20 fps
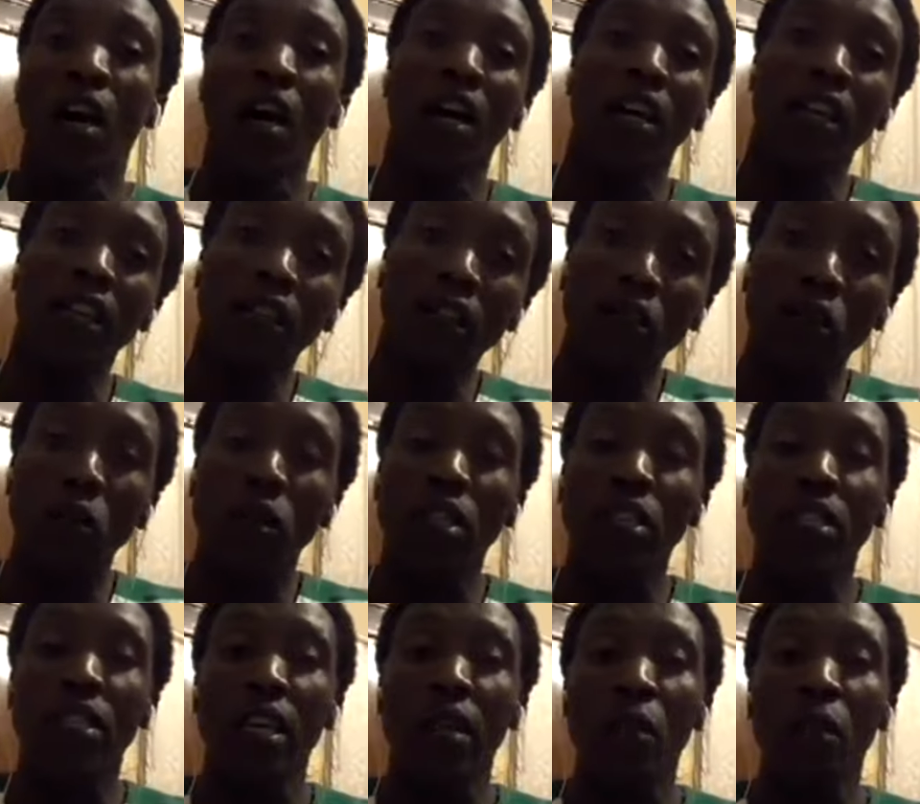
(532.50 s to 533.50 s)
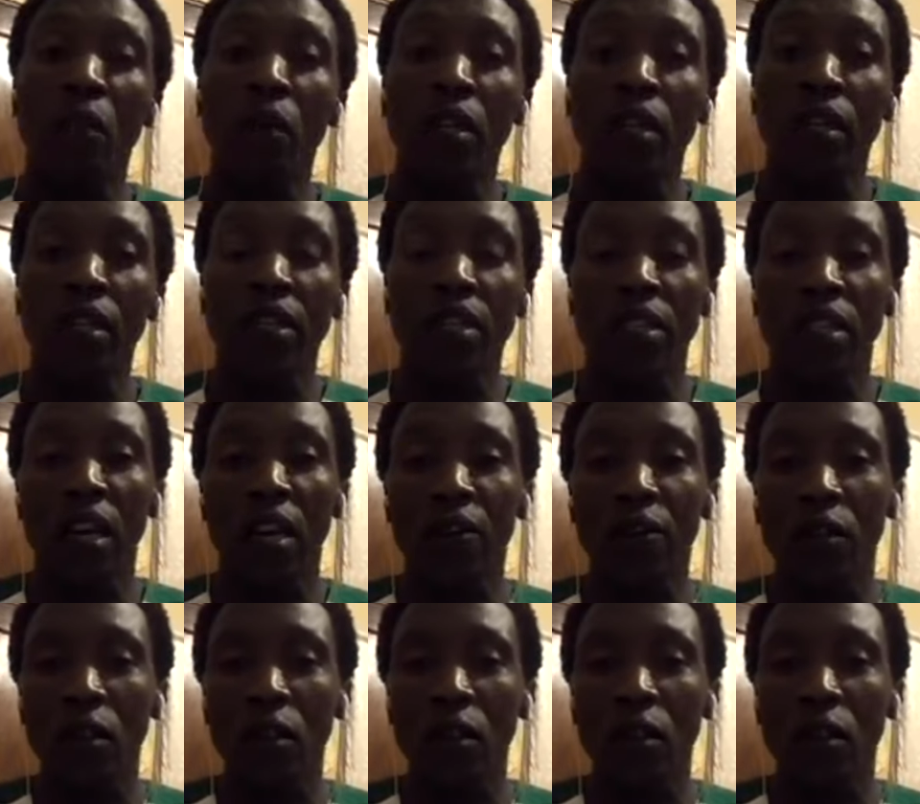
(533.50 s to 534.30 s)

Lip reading: into the sand pit and stuff.